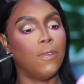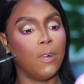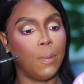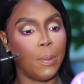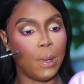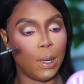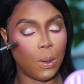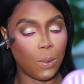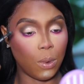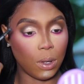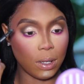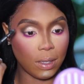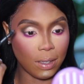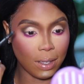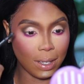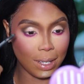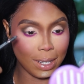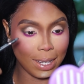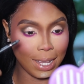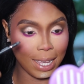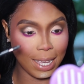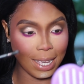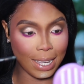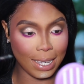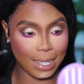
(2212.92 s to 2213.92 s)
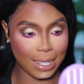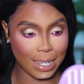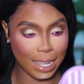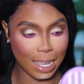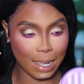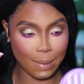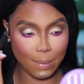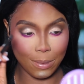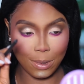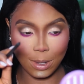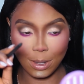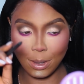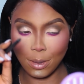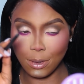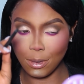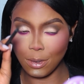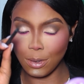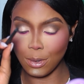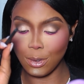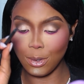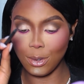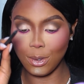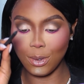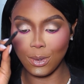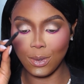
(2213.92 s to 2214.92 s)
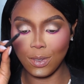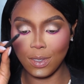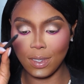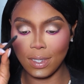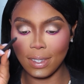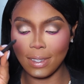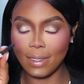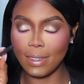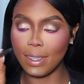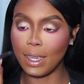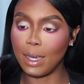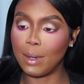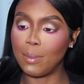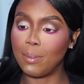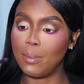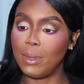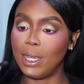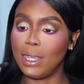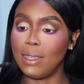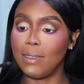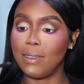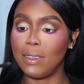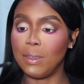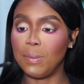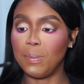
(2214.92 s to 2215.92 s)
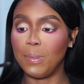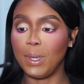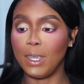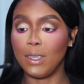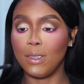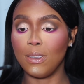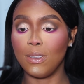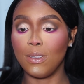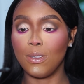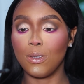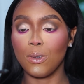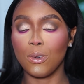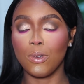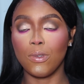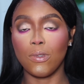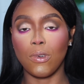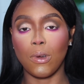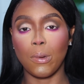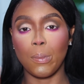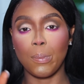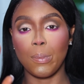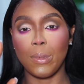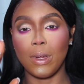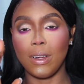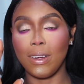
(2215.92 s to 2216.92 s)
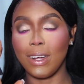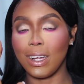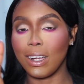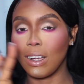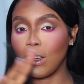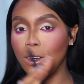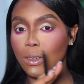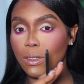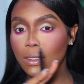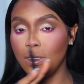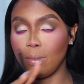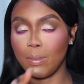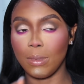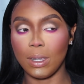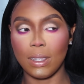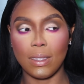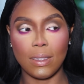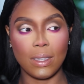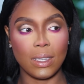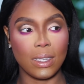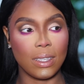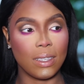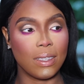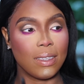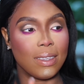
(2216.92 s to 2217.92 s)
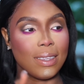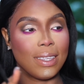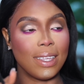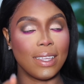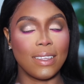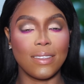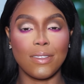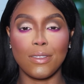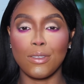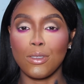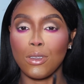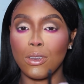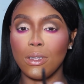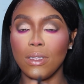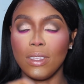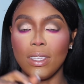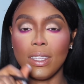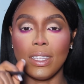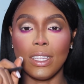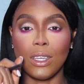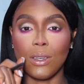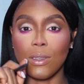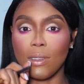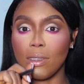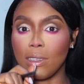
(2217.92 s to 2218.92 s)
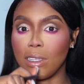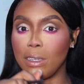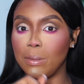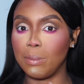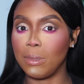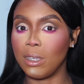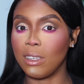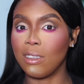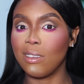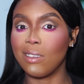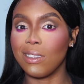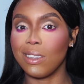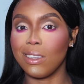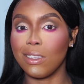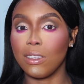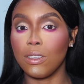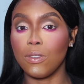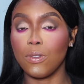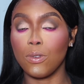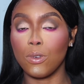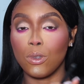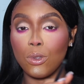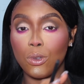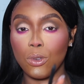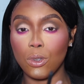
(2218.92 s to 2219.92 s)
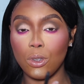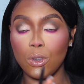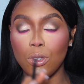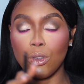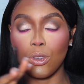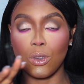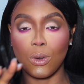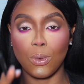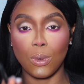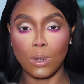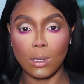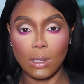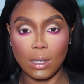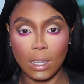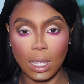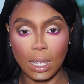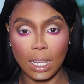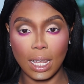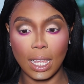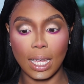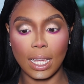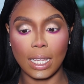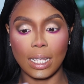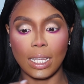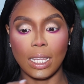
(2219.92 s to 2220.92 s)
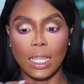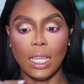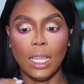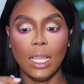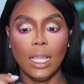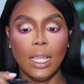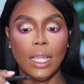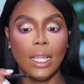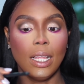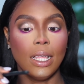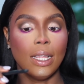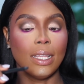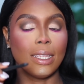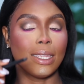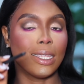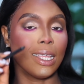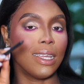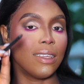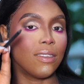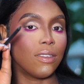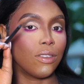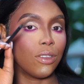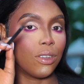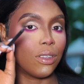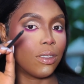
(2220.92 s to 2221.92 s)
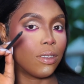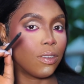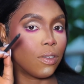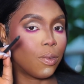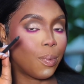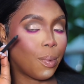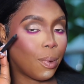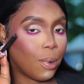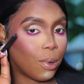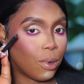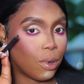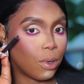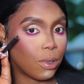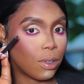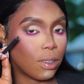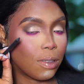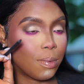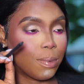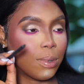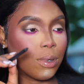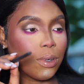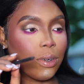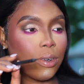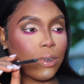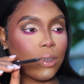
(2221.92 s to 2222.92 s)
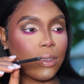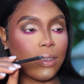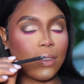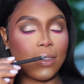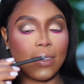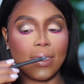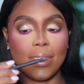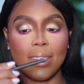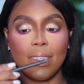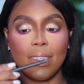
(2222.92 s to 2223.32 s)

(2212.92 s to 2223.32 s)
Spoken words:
For my waterline, I'm going to use this amazing pencil from Mera Cosmetics. There's nothing else that makes sense for doing your waterline that is not this product, because